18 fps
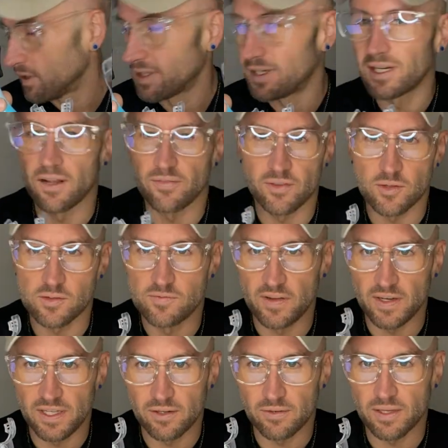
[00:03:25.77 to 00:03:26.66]
Get off those
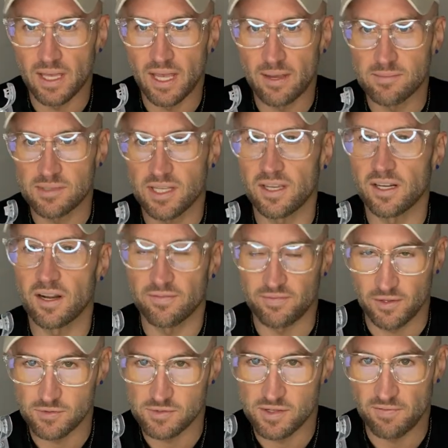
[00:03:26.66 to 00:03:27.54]
video games, get
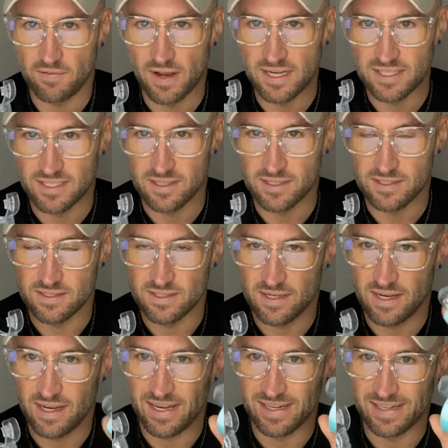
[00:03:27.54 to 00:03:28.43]
off those
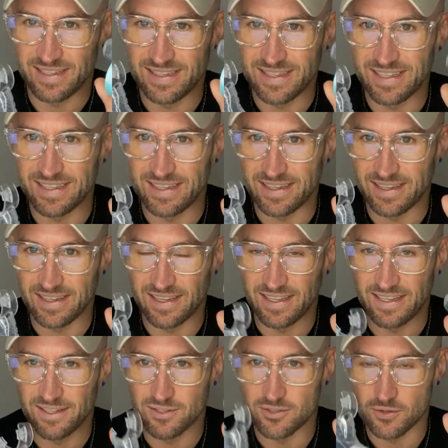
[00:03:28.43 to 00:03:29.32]
devices, and get
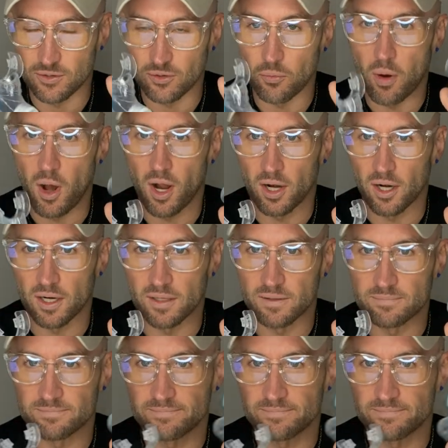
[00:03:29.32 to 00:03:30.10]
into the water.